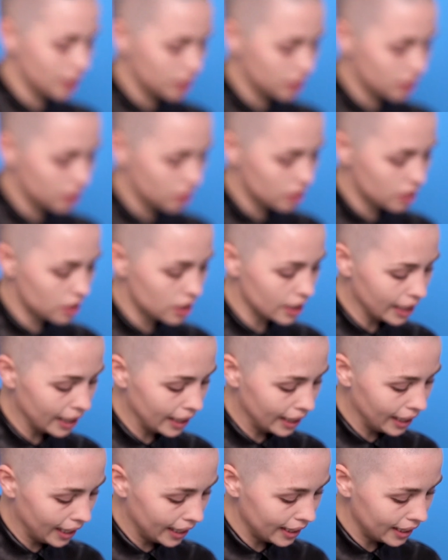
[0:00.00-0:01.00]
is
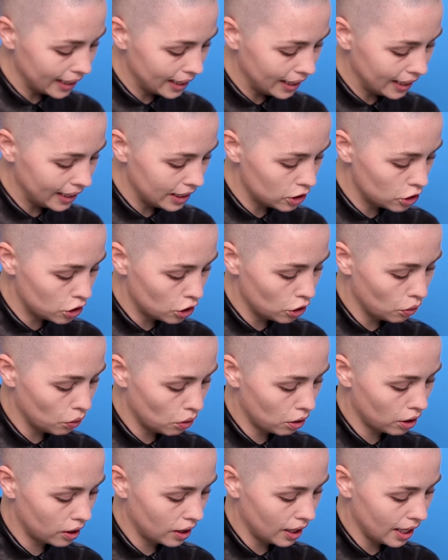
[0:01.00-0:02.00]
slightly too
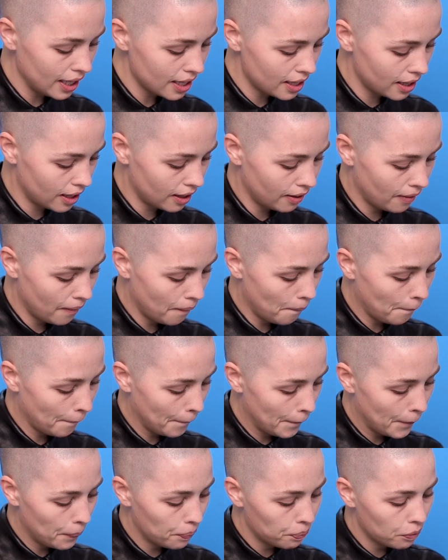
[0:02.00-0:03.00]
thick,
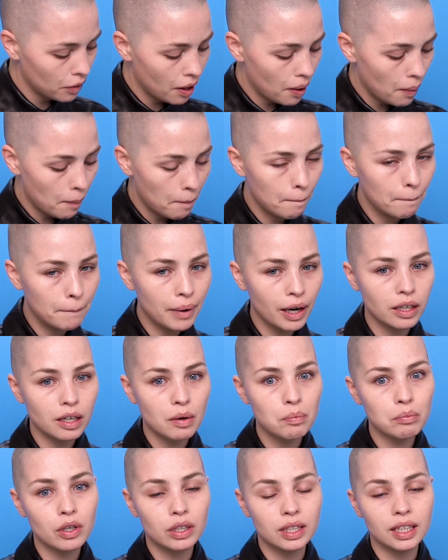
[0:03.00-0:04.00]
but
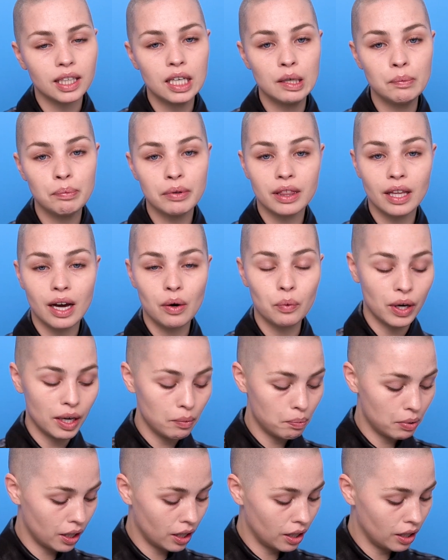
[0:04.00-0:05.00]
I'm going to keep it that way
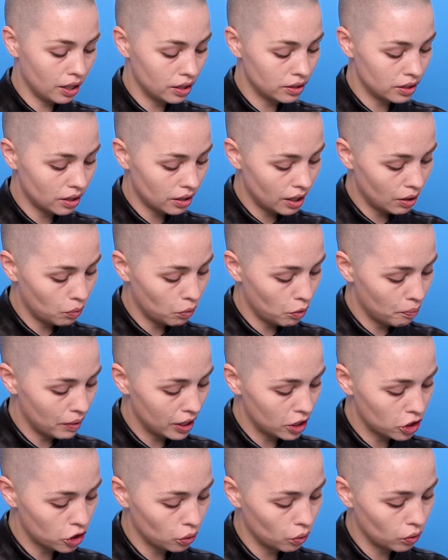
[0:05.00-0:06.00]
because it will
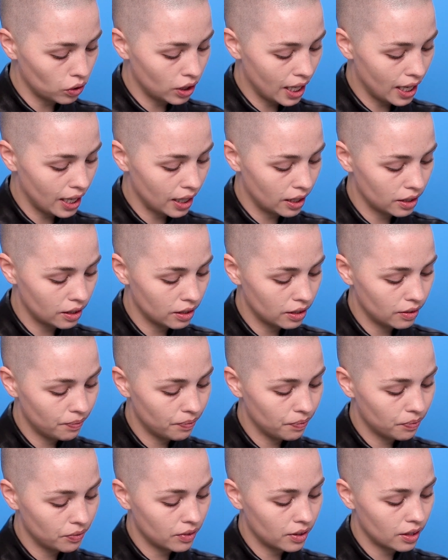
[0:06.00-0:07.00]
make sure that
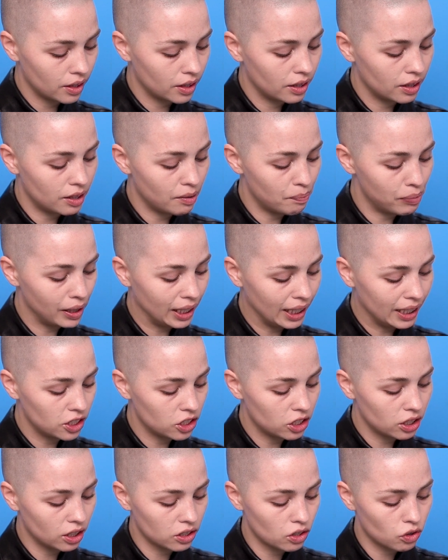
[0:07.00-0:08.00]
the
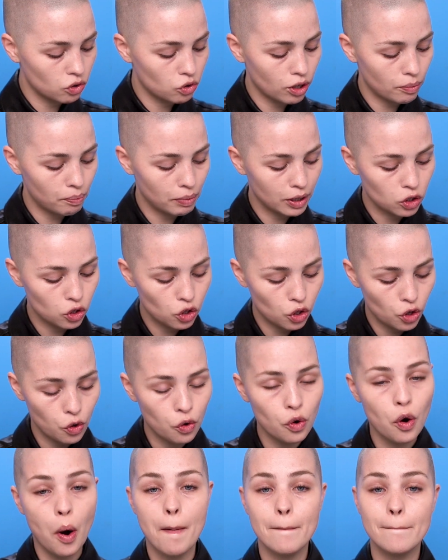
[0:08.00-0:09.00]
bleach doesn't drip
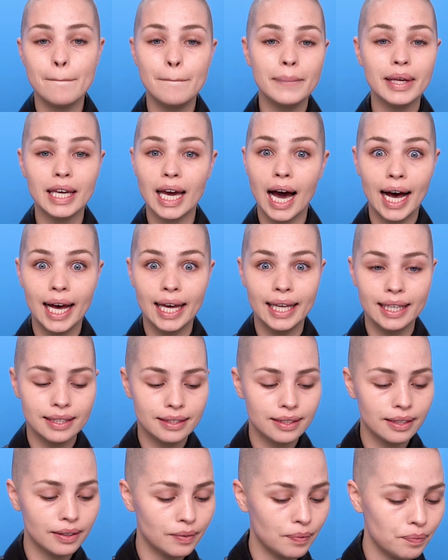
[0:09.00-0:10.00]
into my
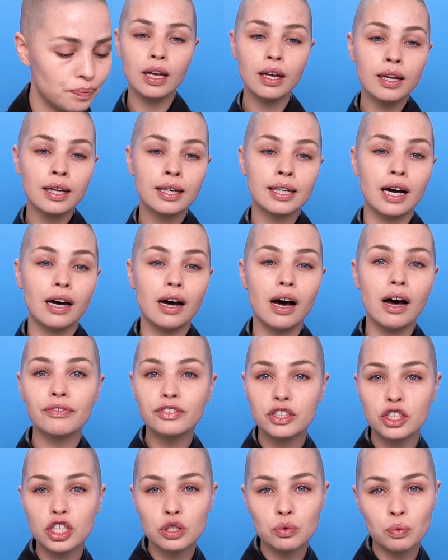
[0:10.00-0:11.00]
eyes. Now,
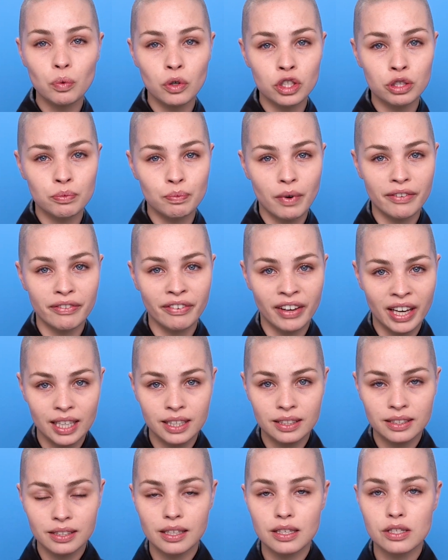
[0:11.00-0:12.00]
I've just washed my
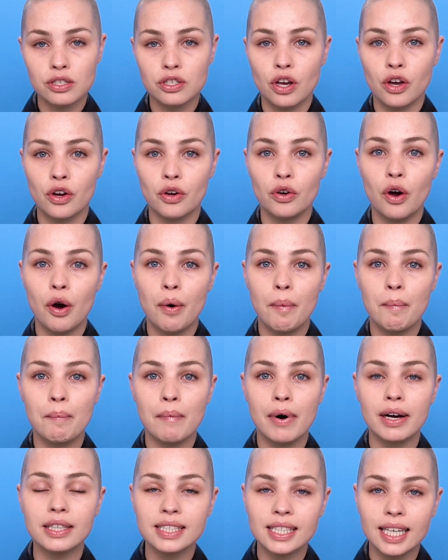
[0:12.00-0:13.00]
face, so
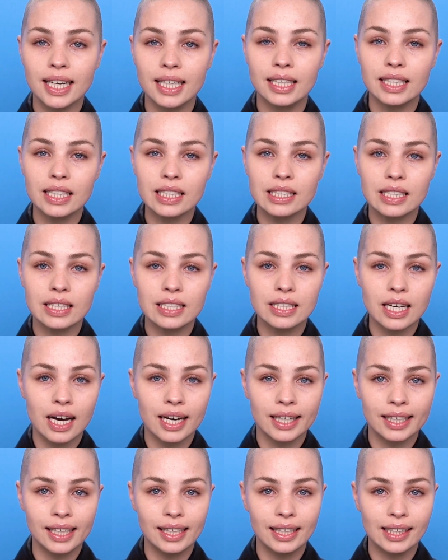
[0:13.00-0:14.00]
my skin is
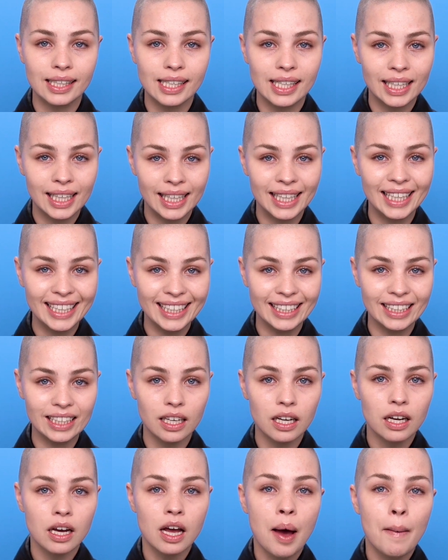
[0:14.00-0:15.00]
entirely clean.
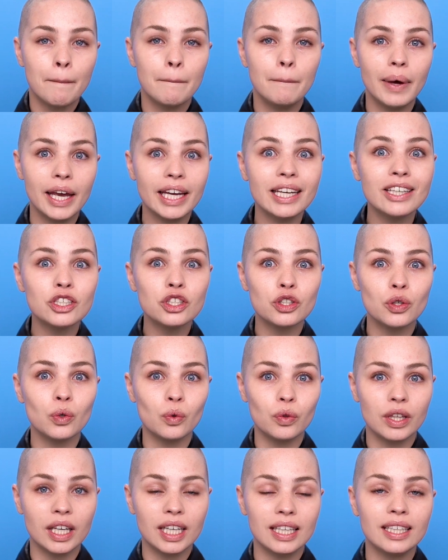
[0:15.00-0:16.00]
Make
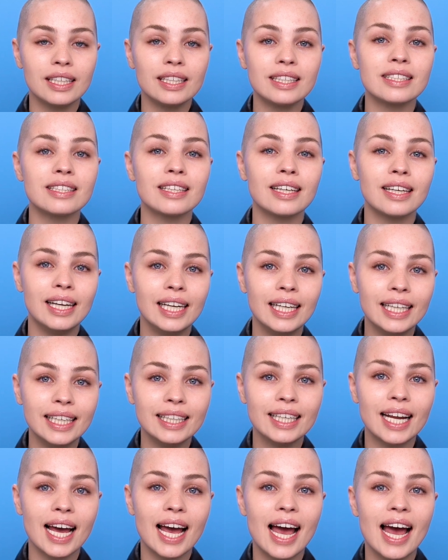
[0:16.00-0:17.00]
sure that it is
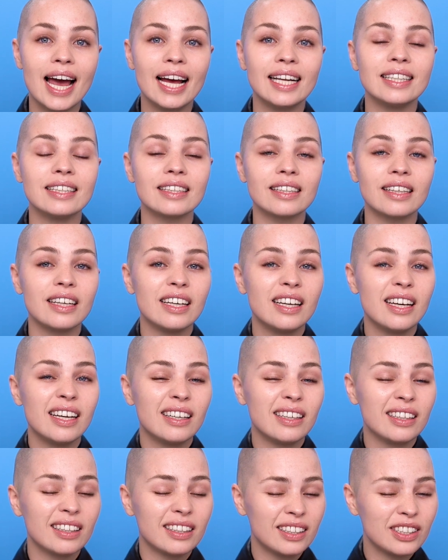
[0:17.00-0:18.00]
clean and
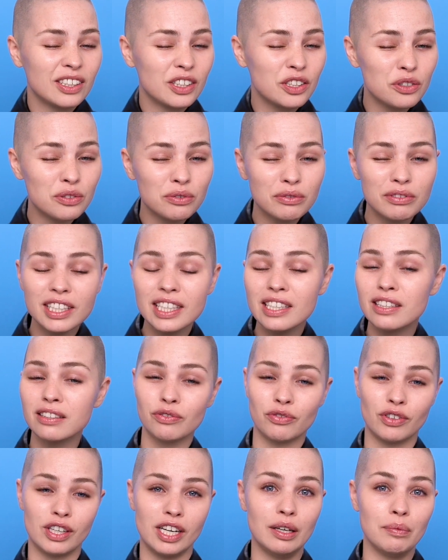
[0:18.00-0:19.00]

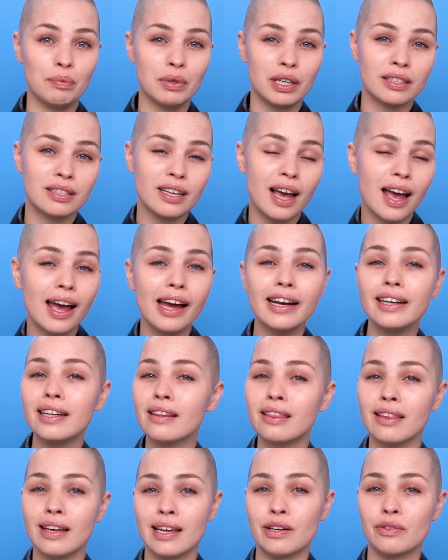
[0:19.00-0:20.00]
grease-free, because
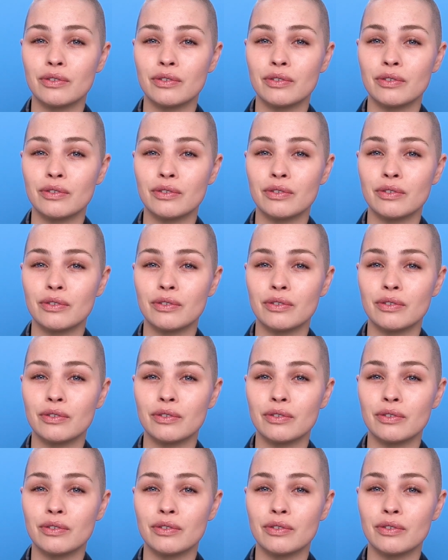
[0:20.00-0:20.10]
anything